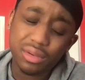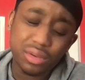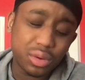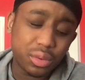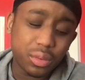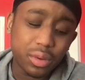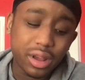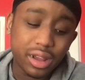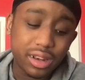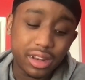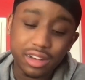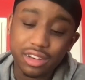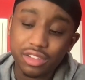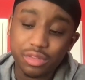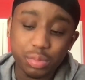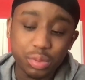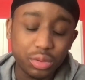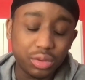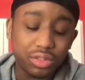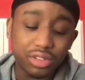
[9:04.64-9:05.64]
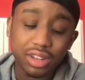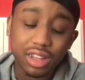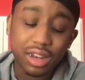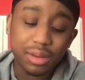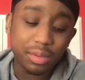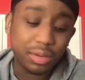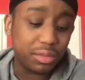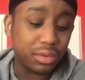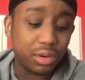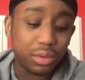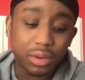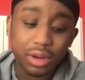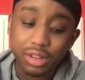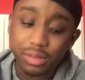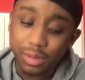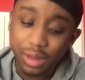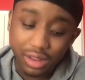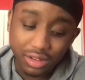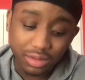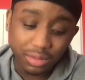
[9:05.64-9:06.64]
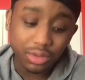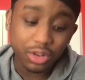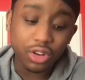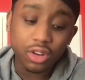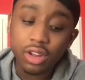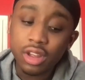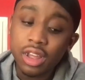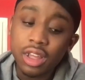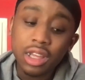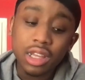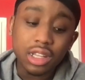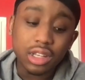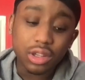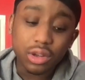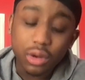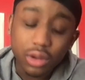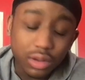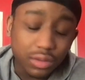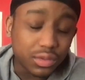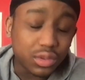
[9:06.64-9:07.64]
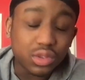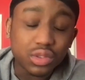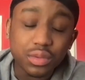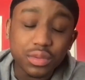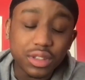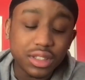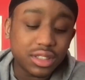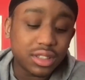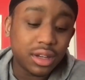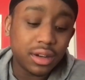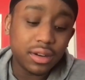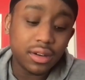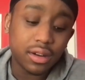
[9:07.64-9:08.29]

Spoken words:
know why. That just proves a lot of people don't watch basketball. Nikola Vucevic.